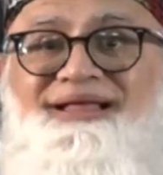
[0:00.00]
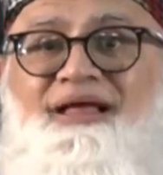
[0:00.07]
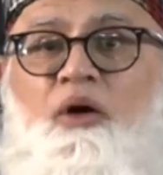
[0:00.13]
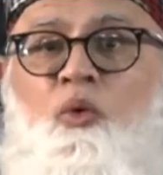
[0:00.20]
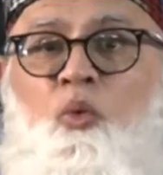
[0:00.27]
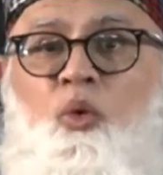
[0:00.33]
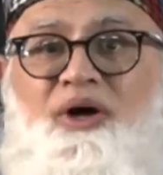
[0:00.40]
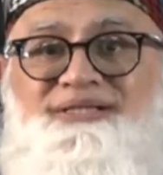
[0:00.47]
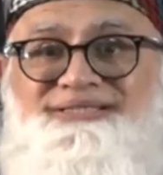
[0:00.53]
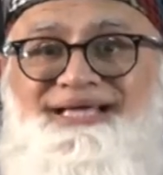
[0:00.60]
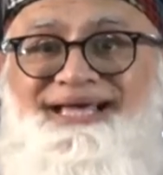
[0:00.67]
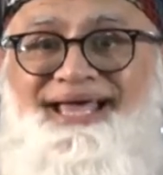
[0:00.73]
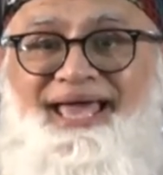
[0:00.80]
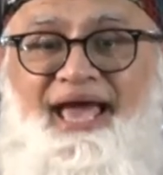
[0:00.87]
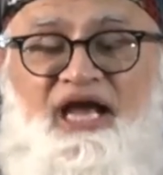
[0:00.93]
what
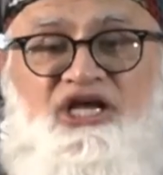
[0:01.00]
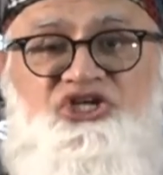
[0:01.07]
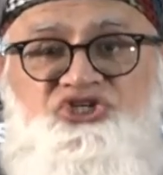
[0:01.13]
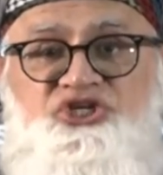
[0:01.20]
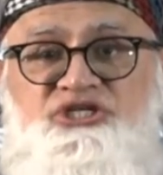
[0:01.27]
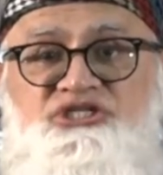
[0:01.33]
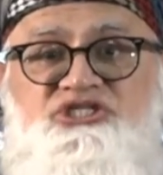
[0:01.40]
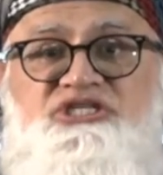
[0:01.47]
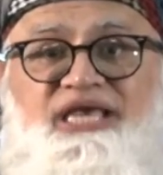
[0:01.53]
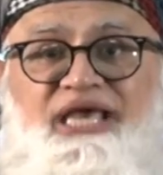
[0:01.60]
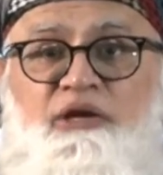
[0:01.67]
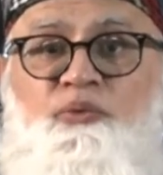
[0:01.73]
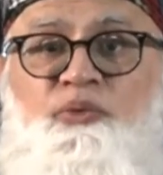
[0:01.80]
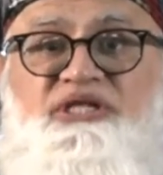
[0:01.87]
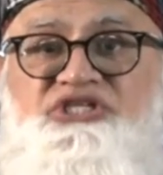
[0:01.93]
actions
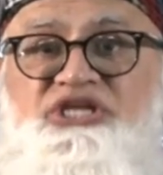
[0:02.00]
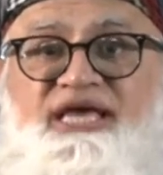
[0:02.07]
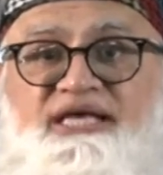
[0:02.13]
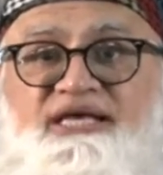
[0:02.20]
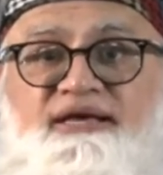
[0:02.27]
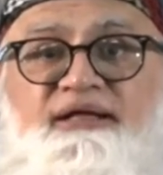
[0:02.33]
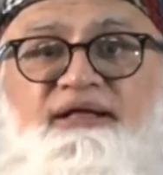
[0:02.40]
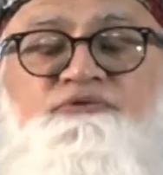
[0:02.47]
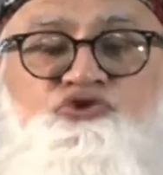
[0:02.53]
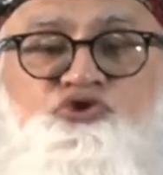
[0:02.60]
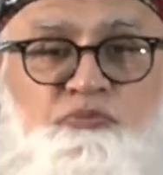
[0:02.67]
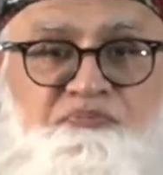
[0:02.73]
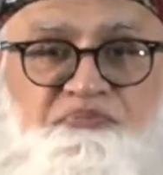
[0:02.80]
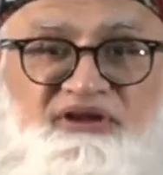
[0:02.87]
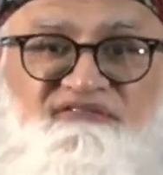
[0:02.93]
can we take to
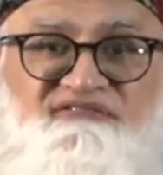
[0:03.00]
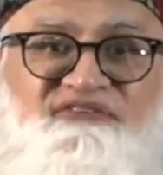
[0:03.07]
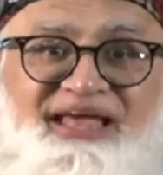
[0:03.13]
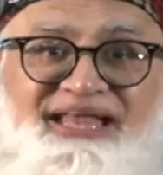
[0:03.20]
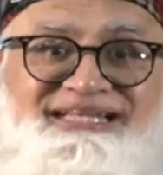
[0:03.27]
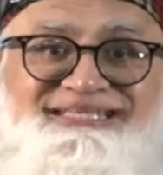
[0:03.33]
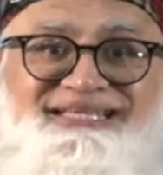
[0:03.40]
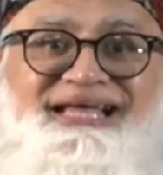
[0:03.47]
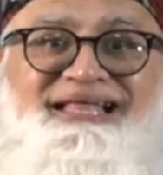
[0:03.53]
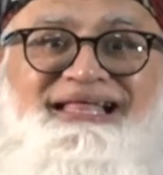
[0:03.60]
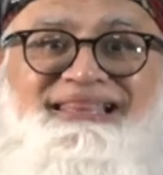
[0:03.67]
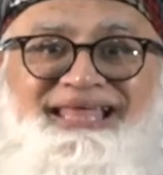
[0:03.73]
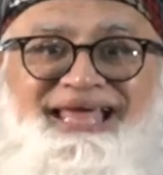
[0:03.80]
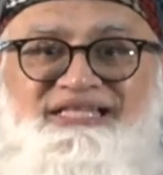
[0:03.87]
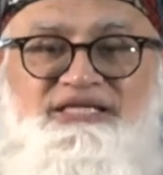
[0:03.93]
prevent
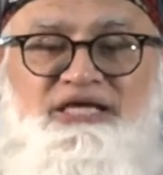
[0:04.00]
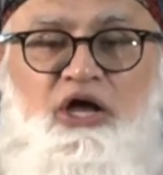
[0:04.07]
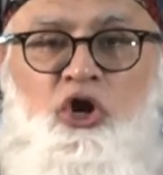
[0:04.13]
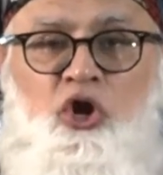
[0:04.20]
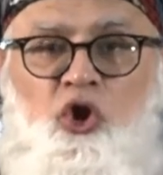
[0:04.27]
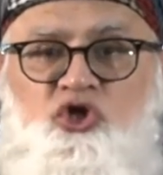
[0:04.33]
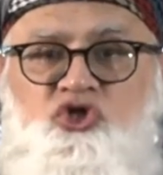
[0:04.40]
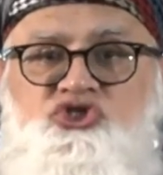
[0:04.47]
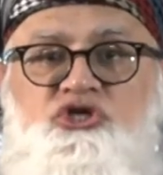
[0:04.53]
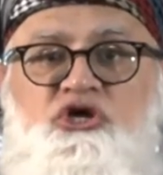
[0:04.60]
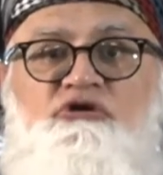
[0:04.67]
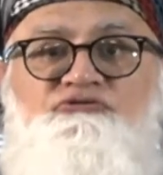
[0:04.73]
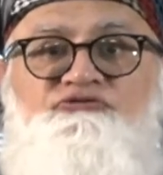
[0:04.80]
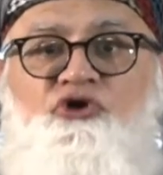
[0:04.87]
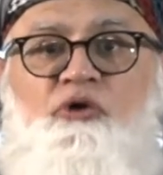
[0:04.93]
that loss
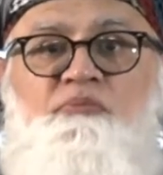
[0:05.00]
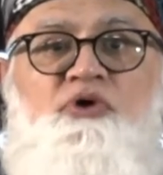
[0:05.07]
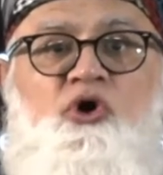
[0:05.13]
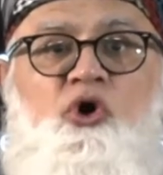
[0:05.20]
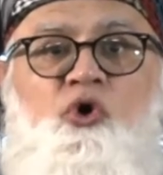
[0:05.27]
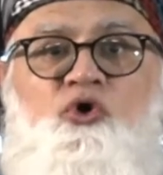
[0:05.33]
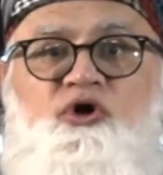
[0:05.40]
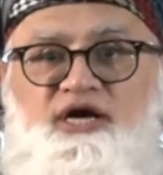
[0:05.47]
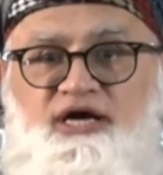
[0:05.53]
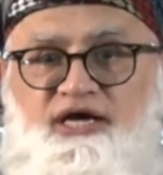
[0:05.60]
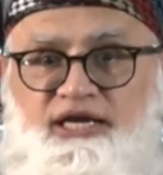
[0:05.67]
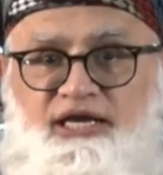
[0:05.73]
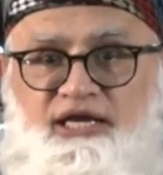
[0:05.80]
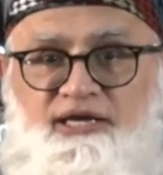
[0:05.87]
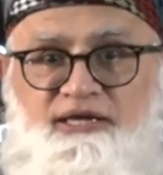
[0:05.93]
from
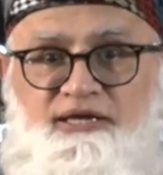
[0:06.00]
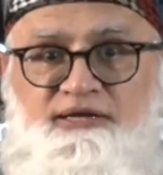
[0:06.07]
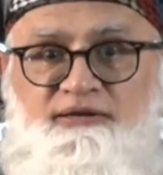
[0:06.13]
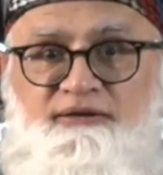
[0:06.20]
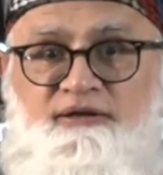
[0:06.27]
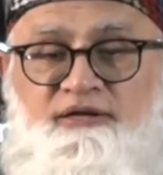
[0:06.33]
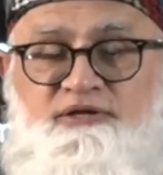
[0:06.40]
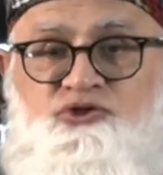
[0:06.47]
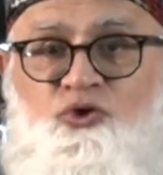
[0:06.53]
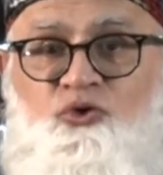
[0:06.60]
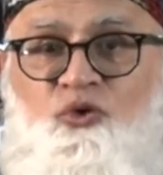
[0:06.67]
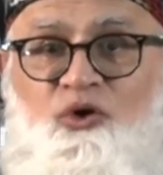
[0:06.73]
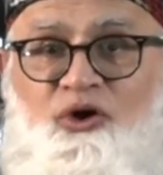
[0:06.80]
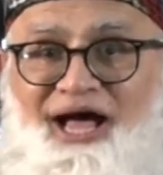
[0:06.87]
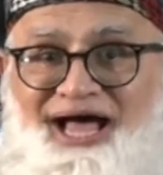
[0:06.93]
occurring? So
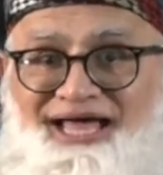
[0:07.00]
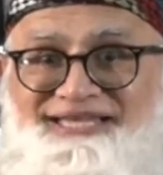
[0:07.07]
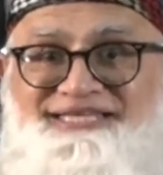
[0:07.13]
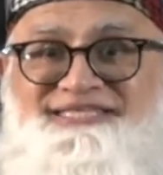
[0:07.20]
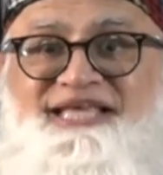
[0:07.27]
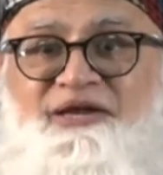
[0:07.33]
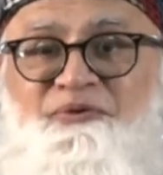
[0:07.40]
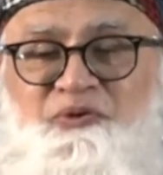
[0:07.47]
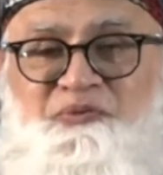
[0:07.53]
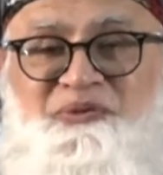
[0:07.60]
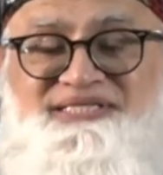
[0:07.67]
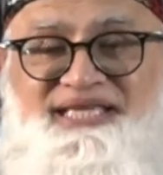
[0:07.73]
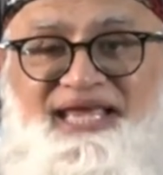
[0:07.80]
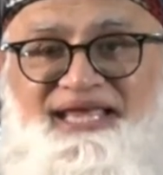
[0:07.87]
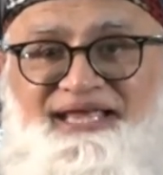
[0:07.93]
understand what we're
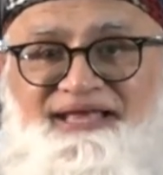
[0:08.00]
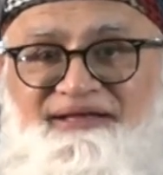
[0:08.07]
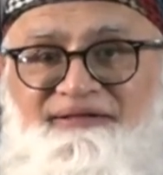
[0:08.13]
saying.